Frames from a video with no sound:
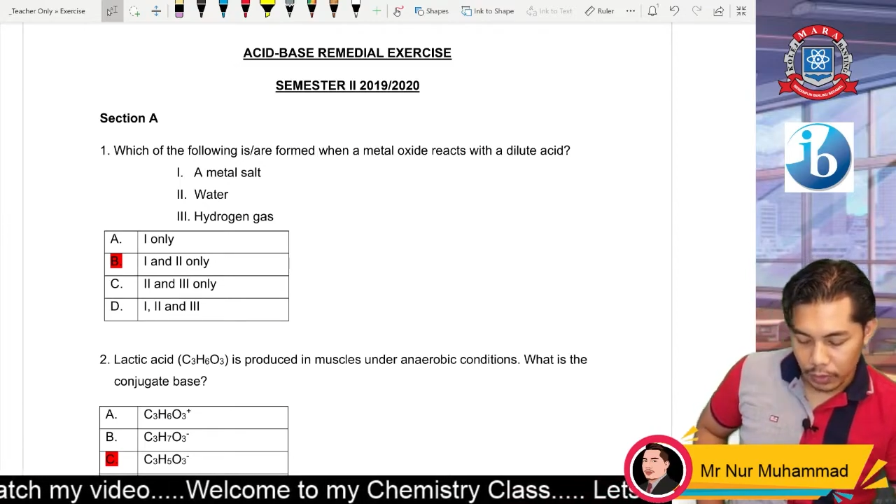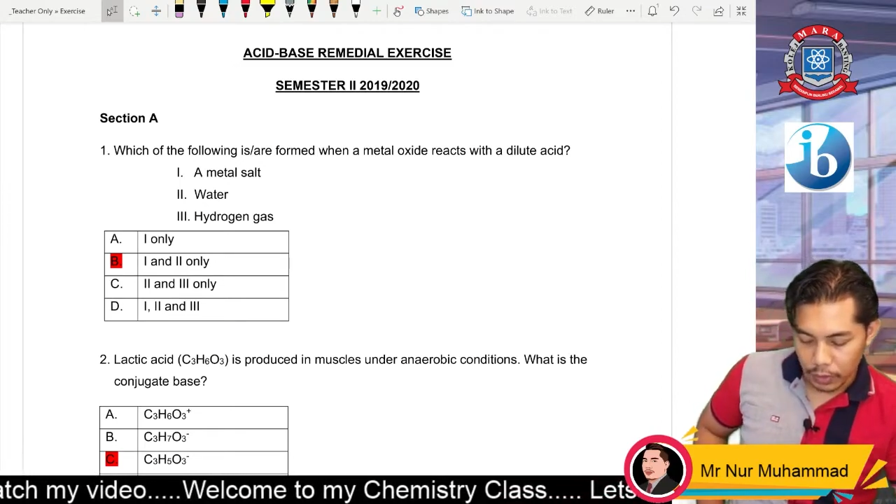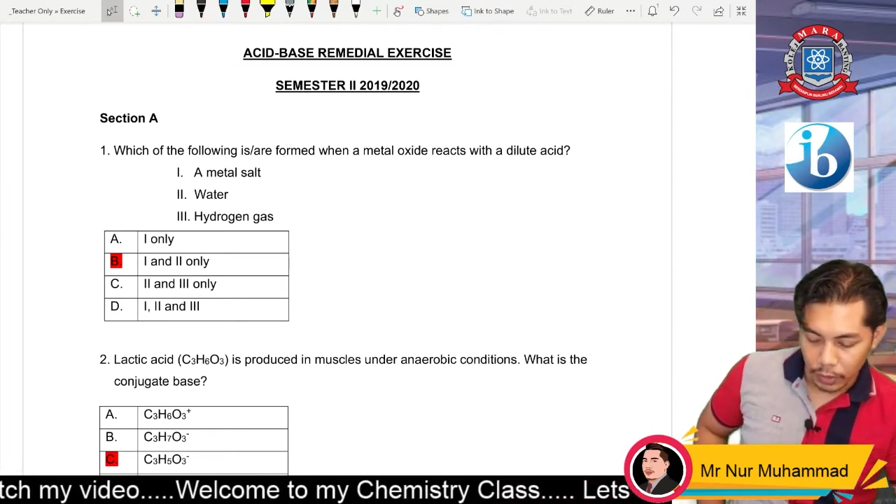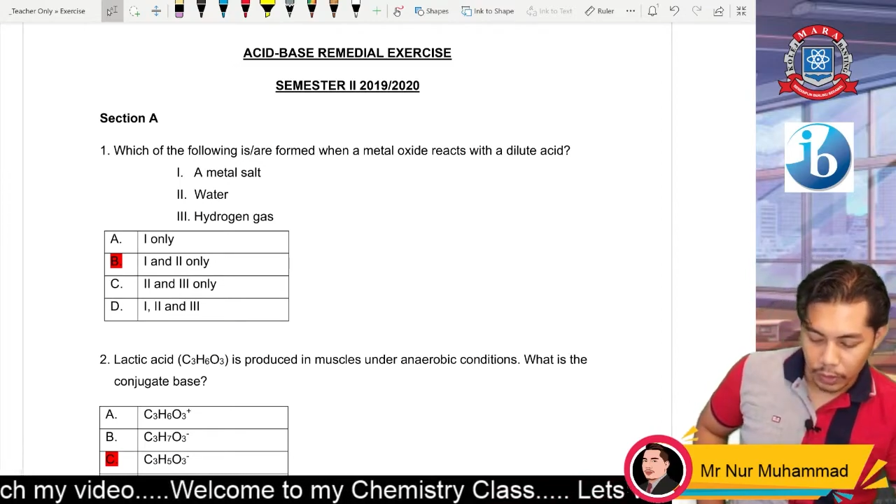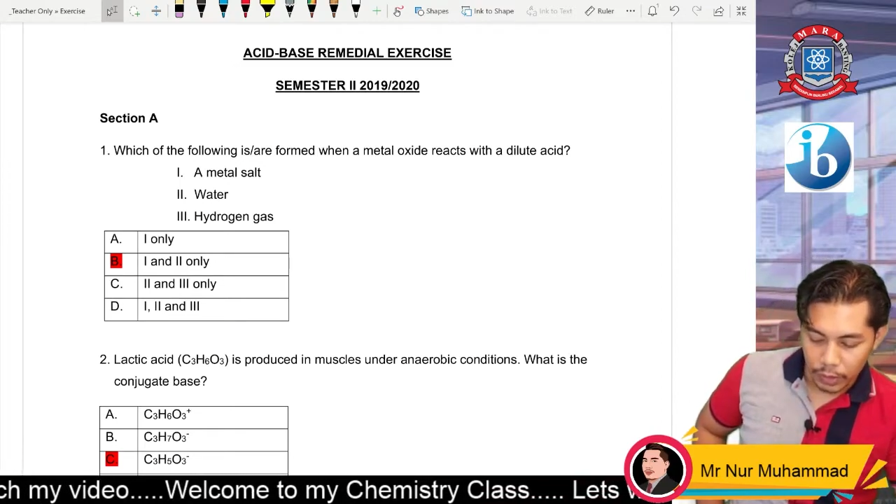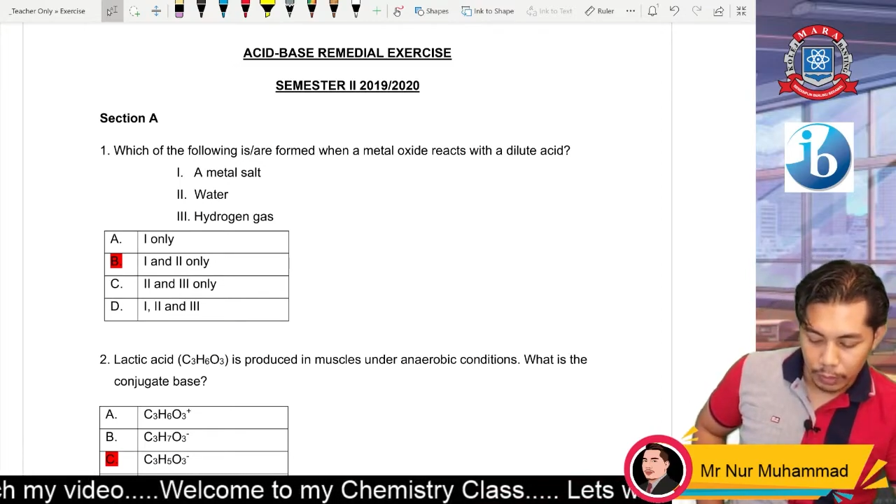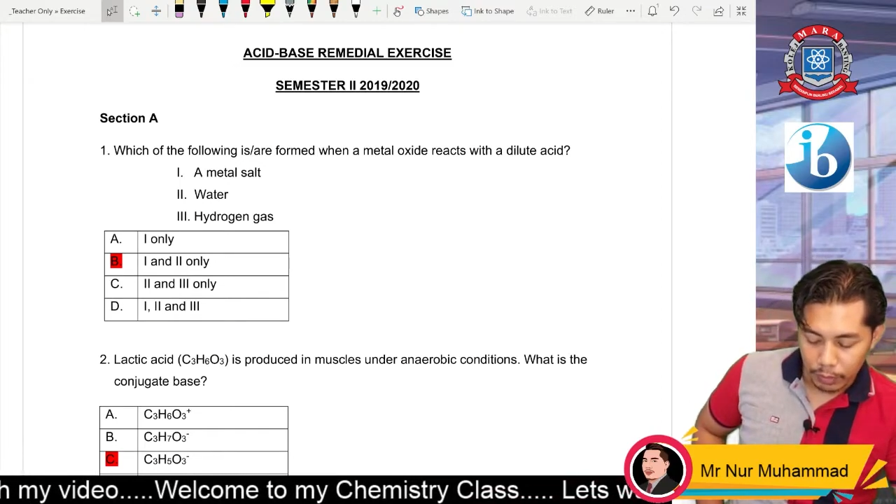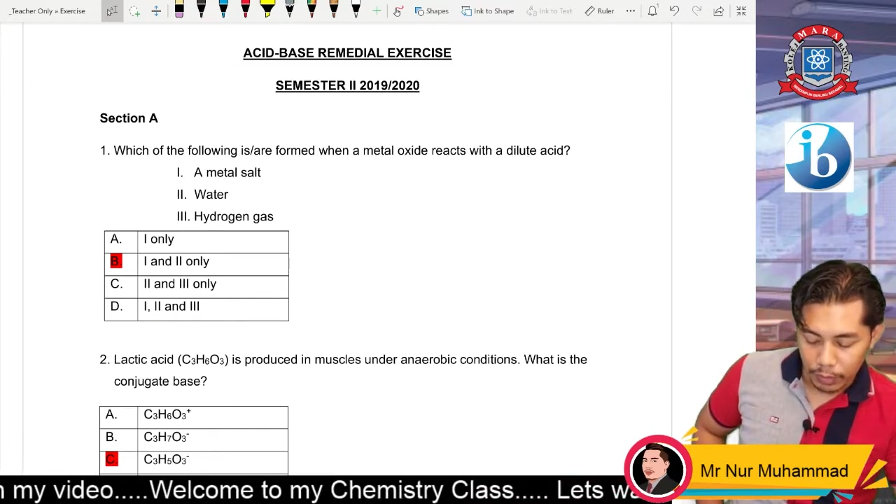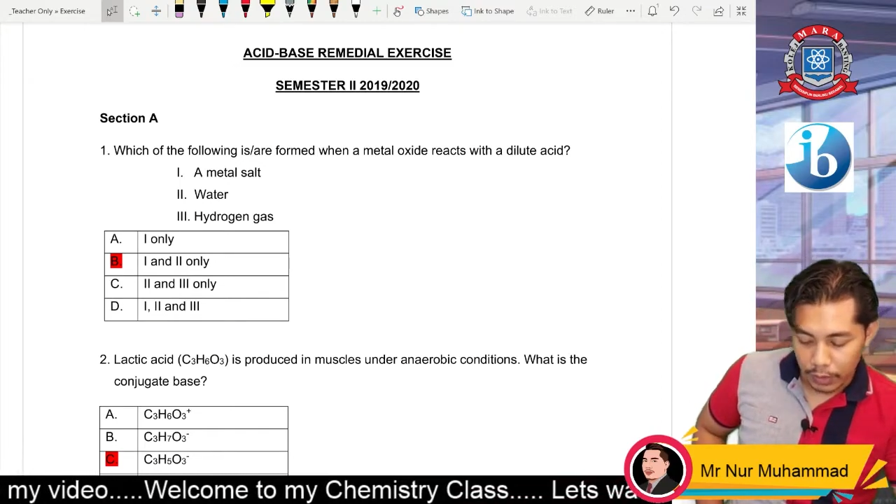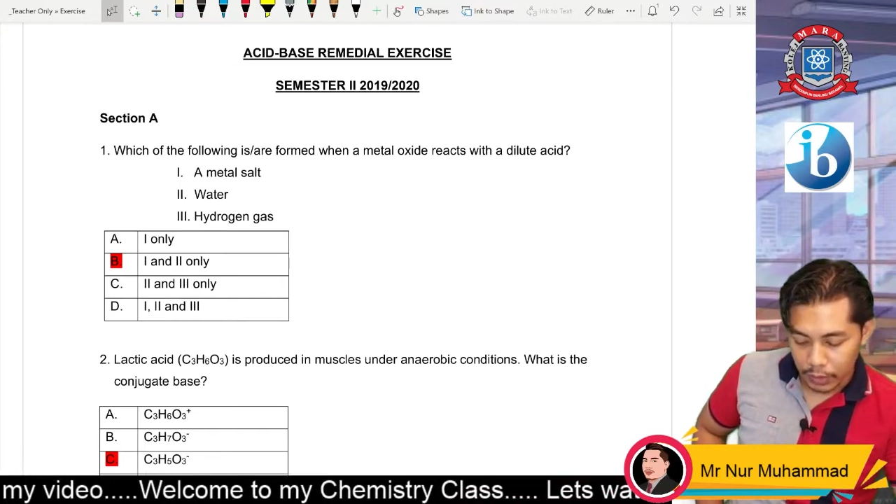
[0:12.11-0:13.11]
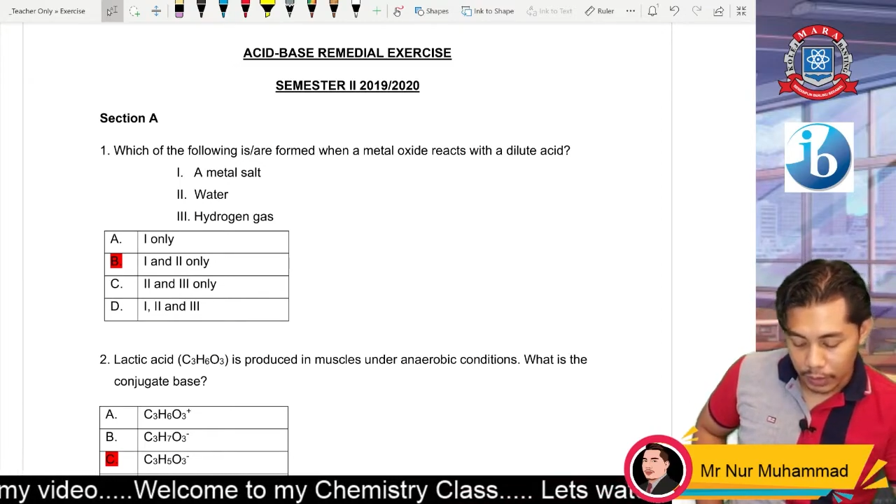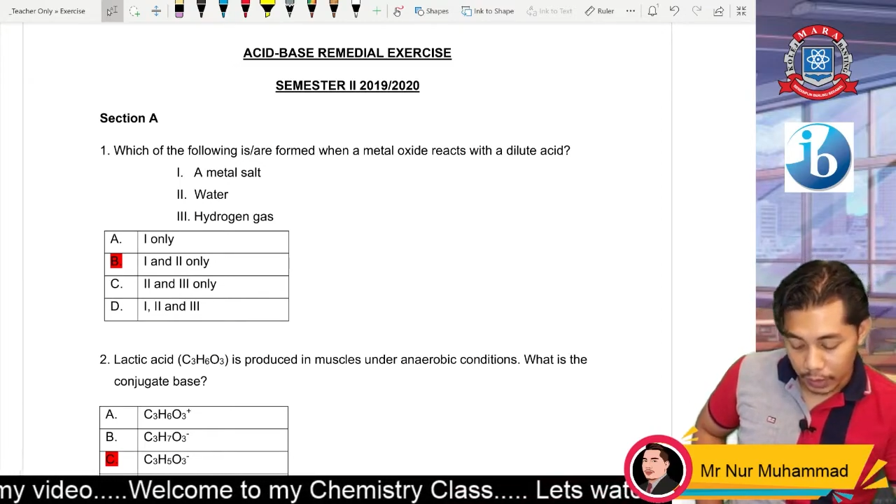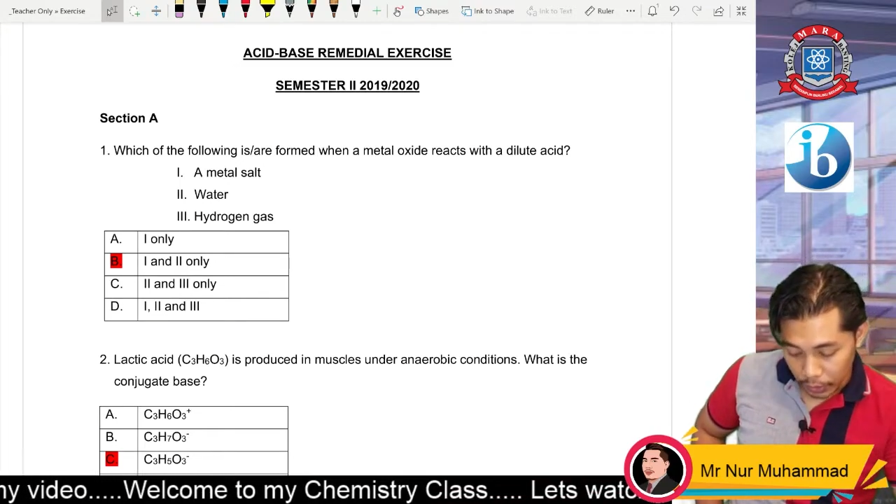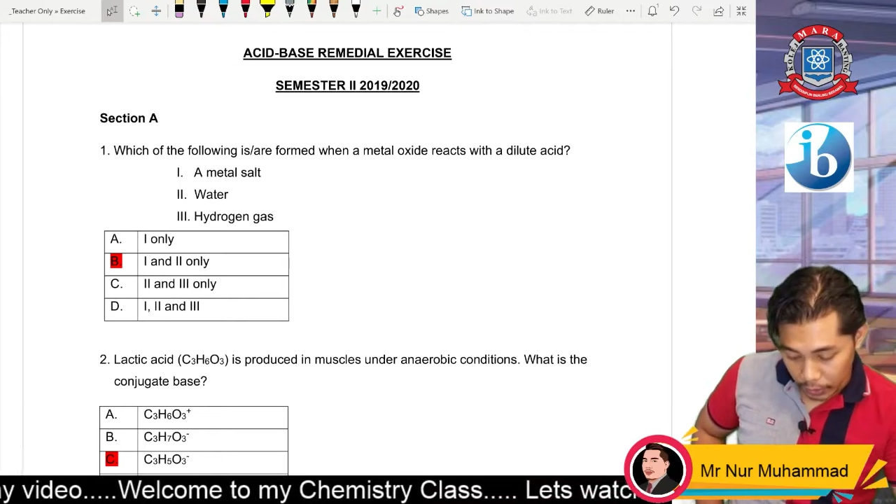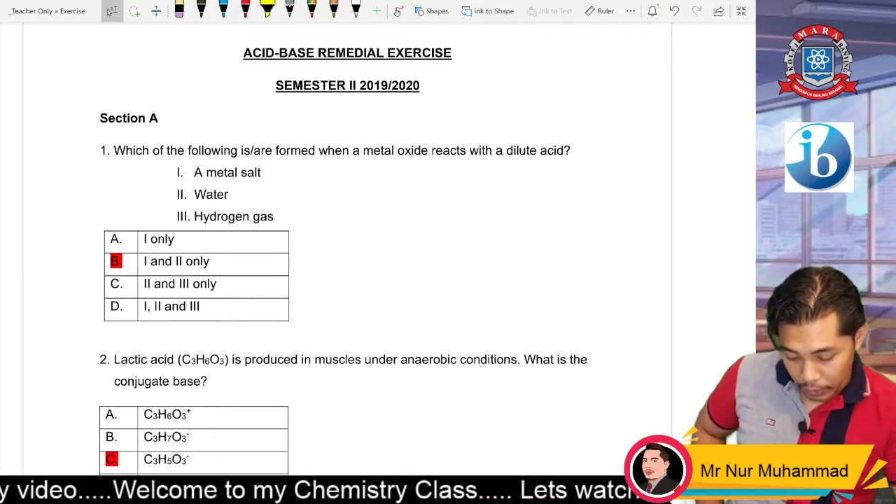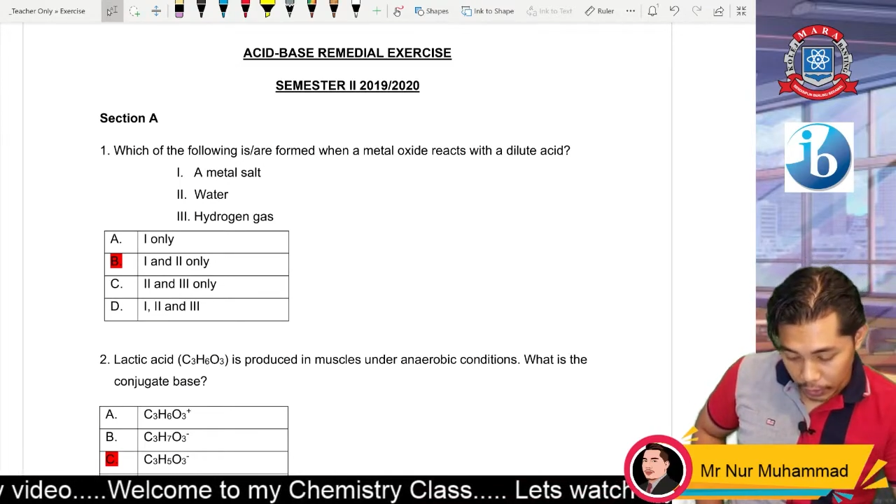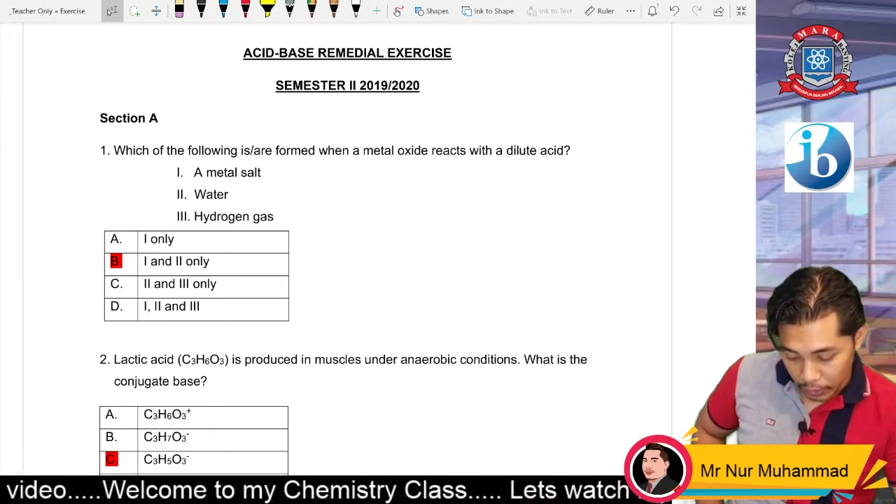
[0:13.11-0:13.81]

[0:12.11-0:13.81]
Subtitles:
on chapter 8,